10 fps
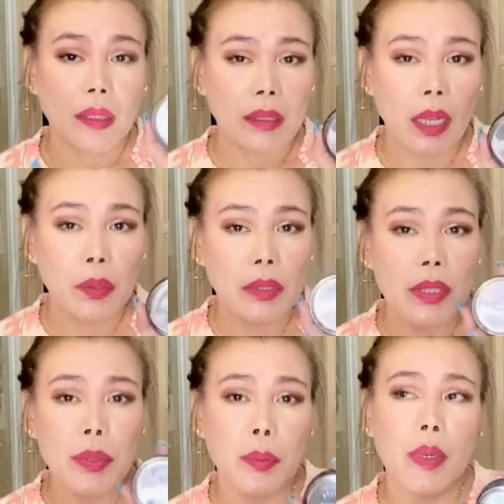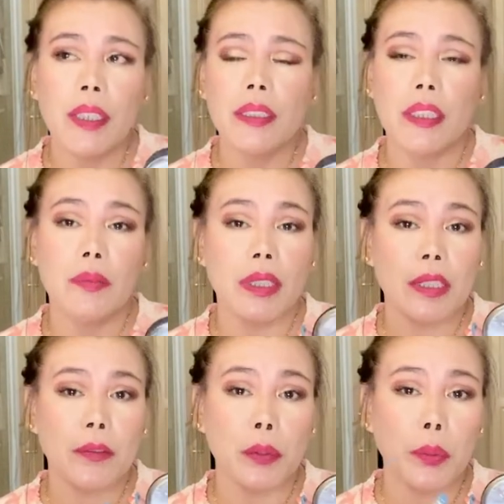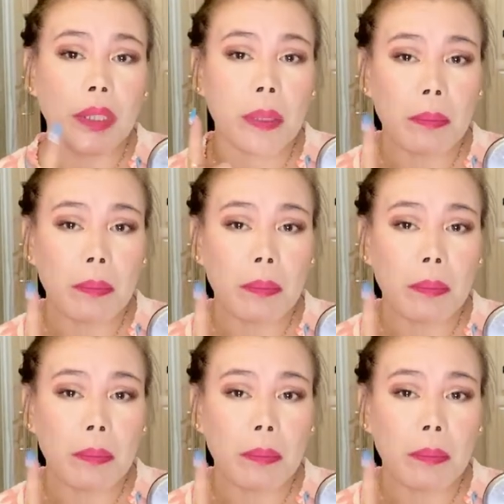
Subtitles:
Now this one, even if you wear a